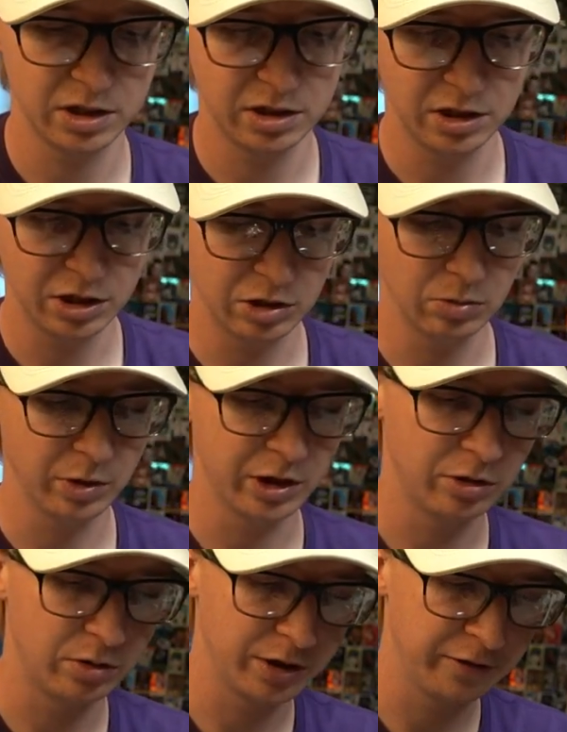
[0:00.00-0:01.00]
Here we
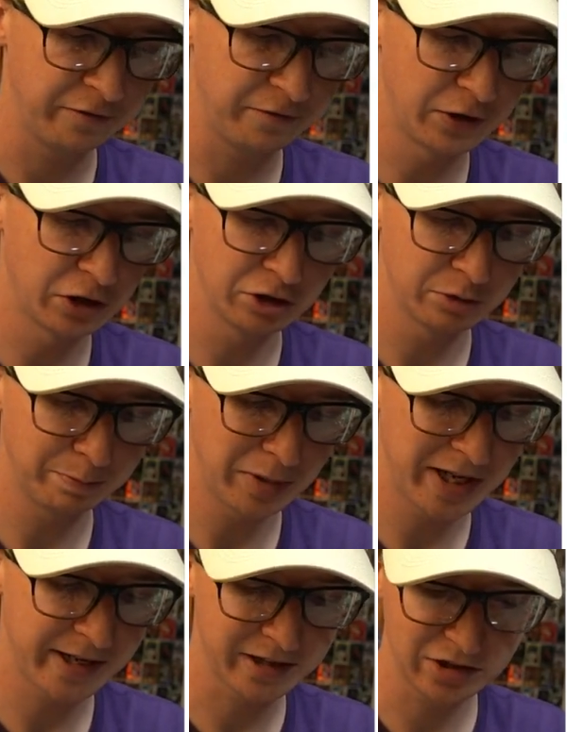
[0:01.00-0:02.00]
go on the first
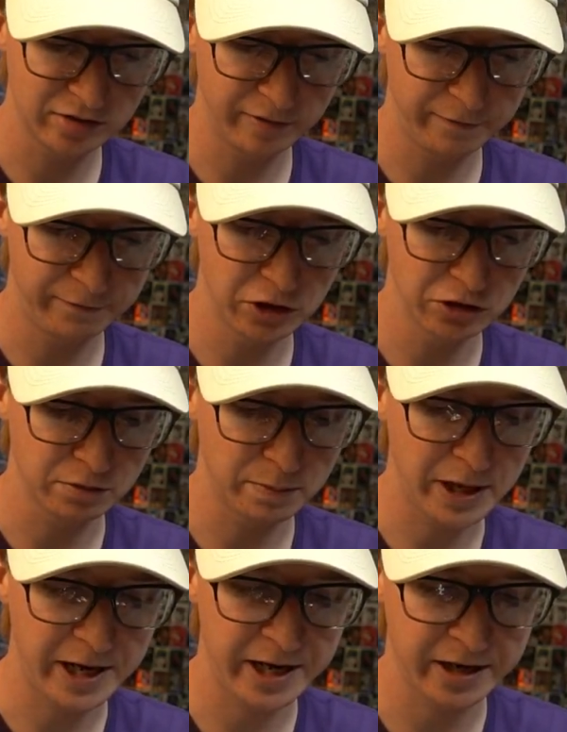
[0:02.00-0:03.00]
box, first
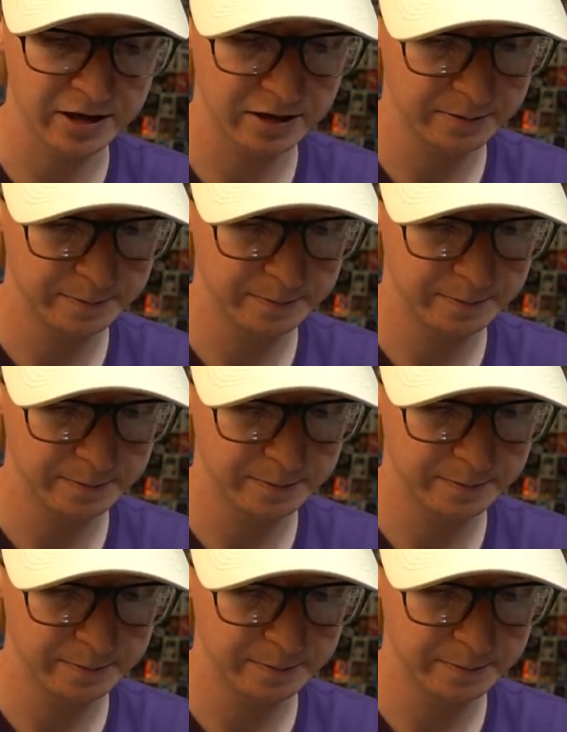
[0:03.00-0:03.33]
pack.